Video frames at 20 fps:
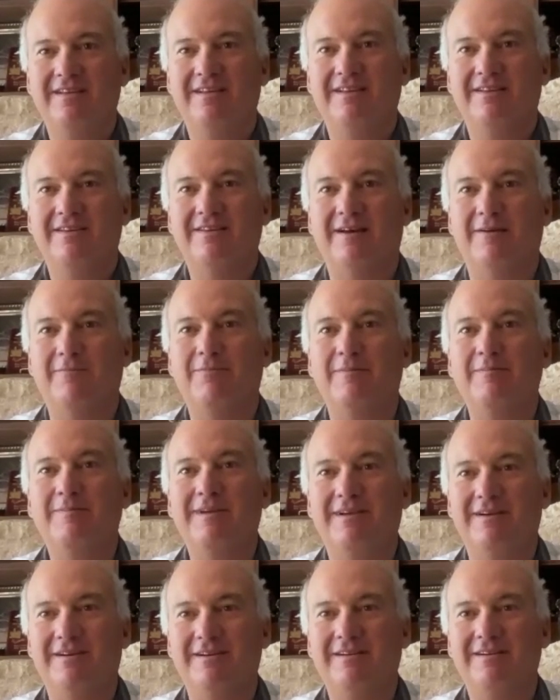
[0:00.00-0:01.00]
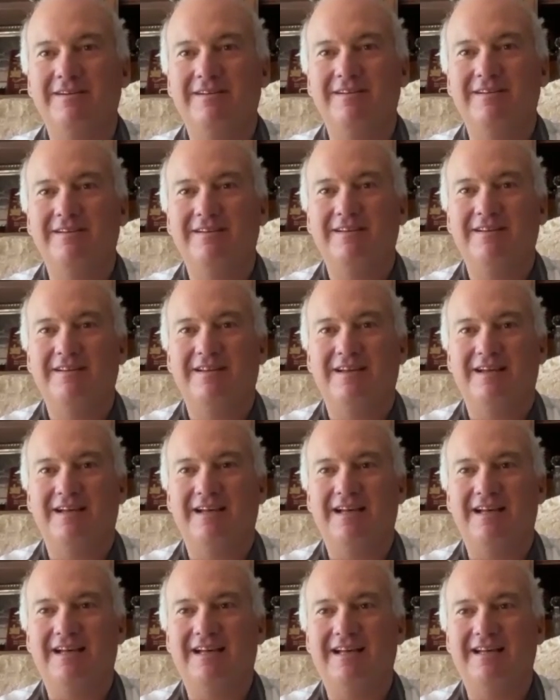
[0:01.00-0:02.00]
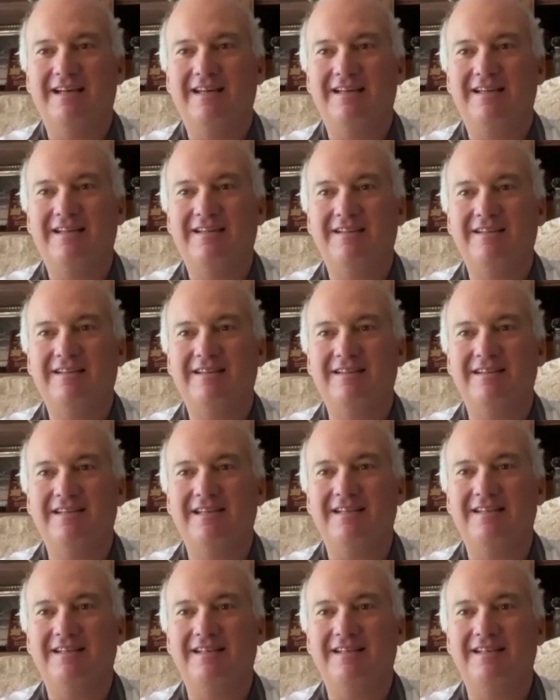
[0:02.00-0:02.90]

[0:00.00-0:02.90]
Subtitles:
come from here. It